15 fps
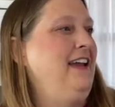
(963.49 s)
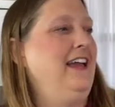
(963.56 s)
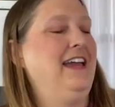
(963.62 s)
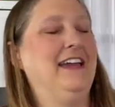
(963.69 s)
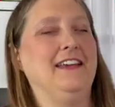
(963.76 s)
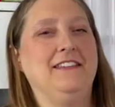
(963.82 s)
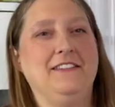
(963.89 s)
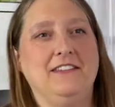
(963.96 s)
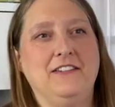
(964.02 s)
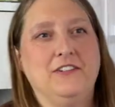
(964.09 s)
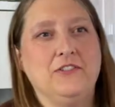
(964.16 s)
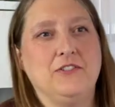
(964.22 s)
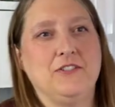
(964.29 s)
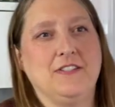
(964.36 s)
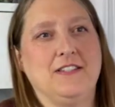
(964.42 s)
And
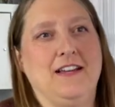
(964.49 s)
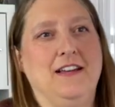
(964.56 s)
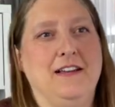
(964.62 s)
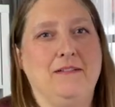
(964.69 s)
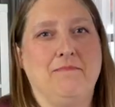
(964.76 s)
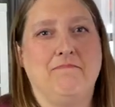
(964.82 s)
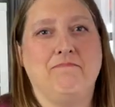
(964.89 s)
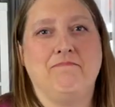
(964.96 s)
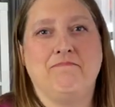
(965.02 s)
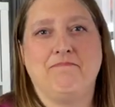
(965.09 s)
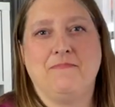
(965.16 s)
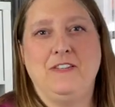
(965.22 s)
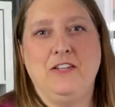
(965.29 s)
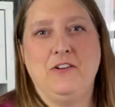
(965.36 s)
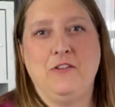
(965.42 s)
there's,
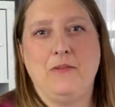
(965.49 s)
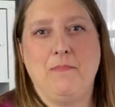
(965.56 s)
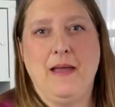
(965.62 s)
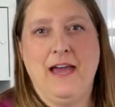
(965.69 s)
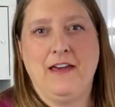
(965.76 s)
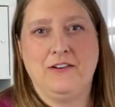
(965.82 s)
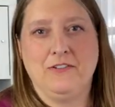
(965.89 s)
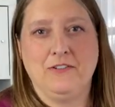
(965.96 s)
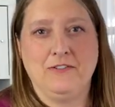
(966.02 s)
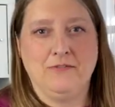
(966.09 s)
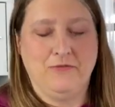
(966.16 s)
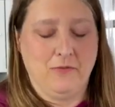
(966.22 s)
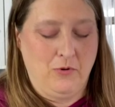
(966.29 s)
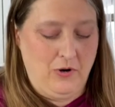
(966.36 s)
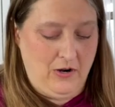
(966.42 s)
you know, the pattern
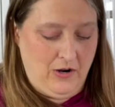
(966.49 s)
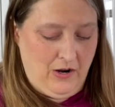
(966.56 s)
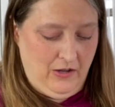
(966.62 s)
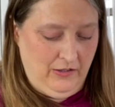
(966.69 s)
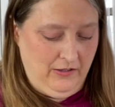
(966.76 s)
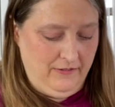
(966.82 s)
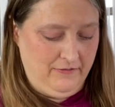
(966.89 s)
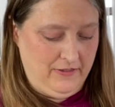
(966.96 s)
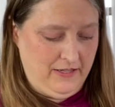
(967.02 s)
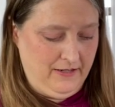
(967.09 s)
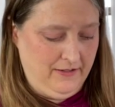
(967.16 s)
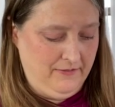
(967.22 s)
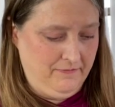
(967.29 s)
for all of the